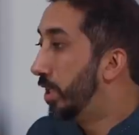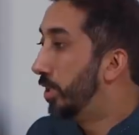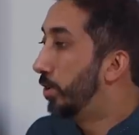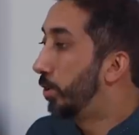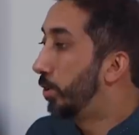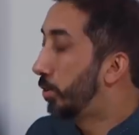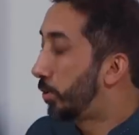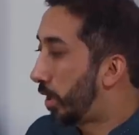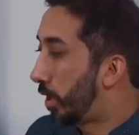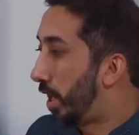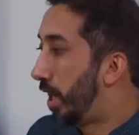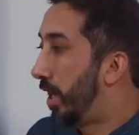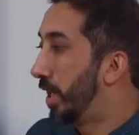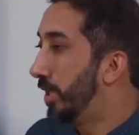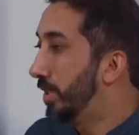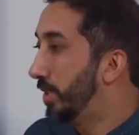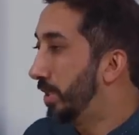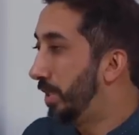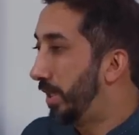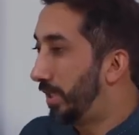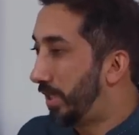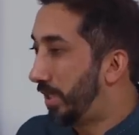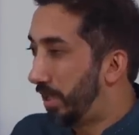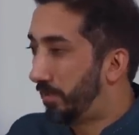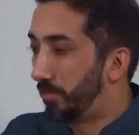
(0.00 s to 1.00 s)
The
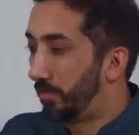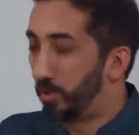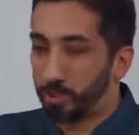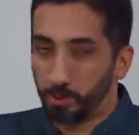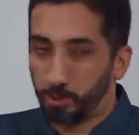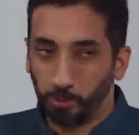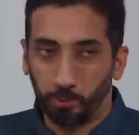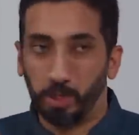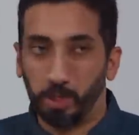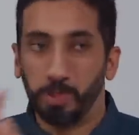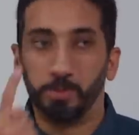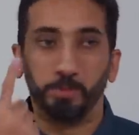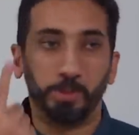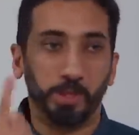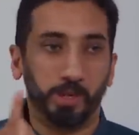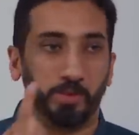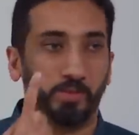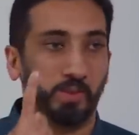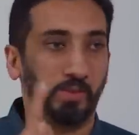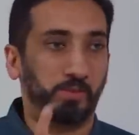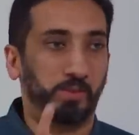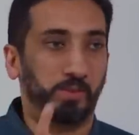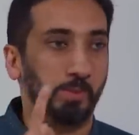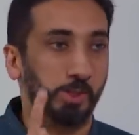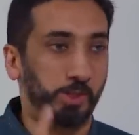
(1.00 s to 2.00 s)
Quran gave us one bit
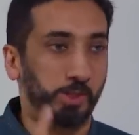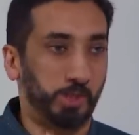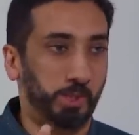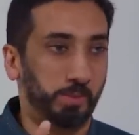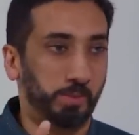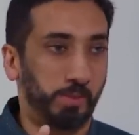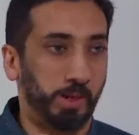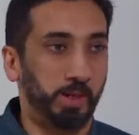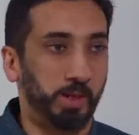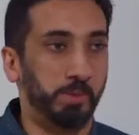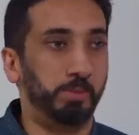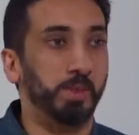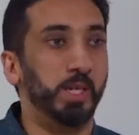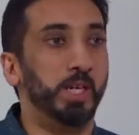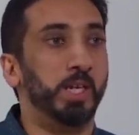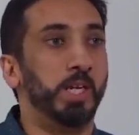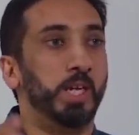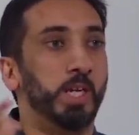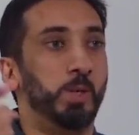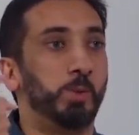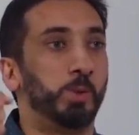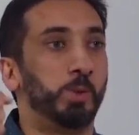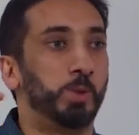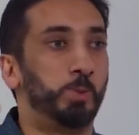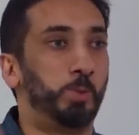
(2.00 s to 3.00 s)
of information about him.
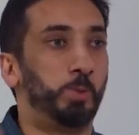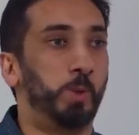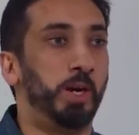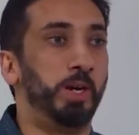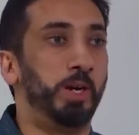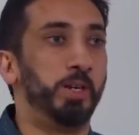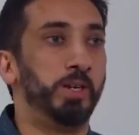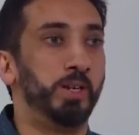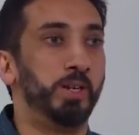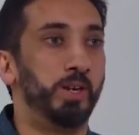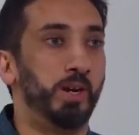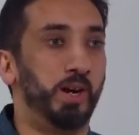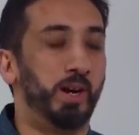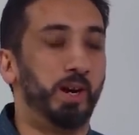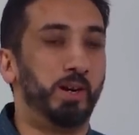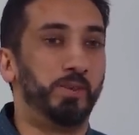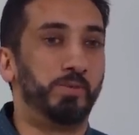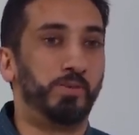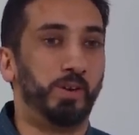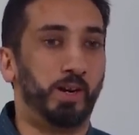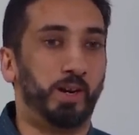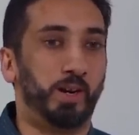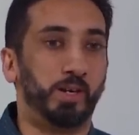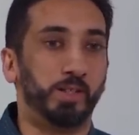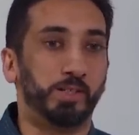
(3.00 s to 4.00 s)
He was one
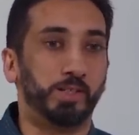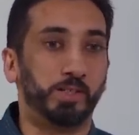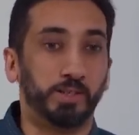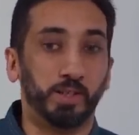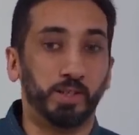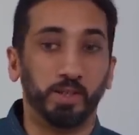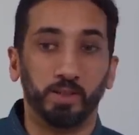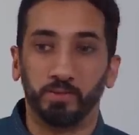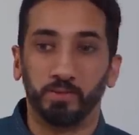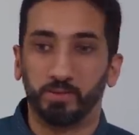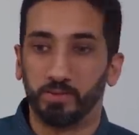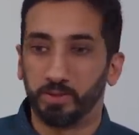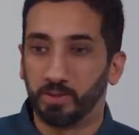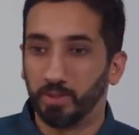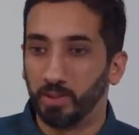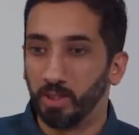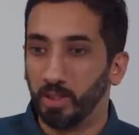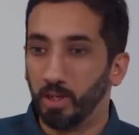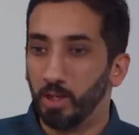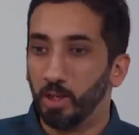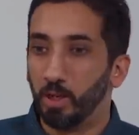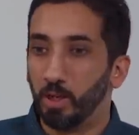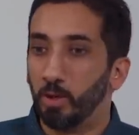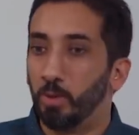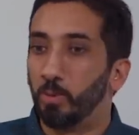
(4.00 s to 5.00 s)
of our slaves.
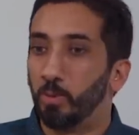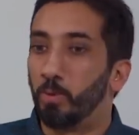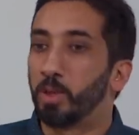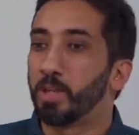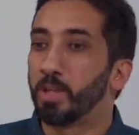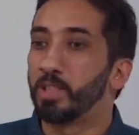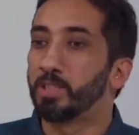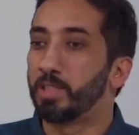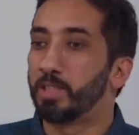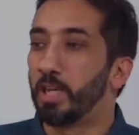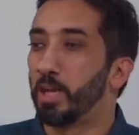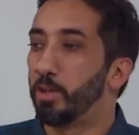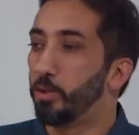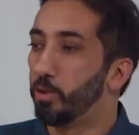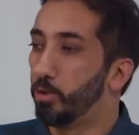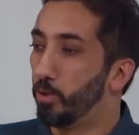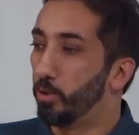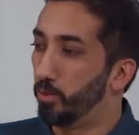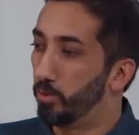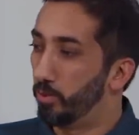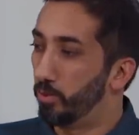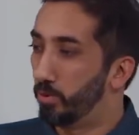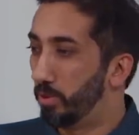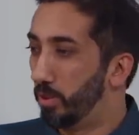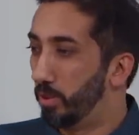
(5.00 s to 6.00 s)
What does that
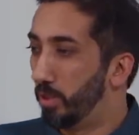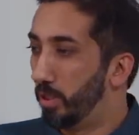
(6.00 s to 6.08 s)
do?